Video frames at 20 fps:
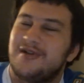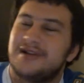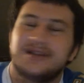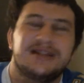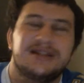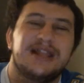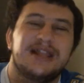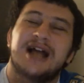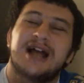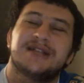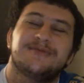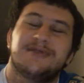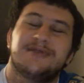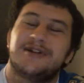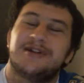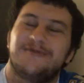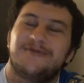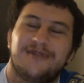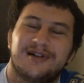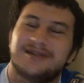And that's what
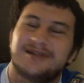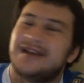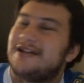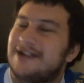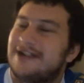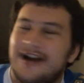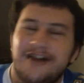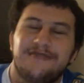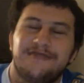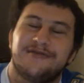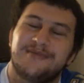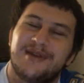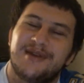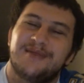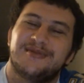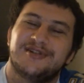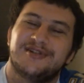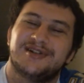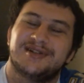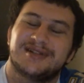it was. Like, I
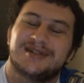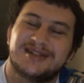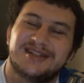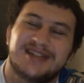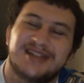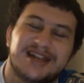remember just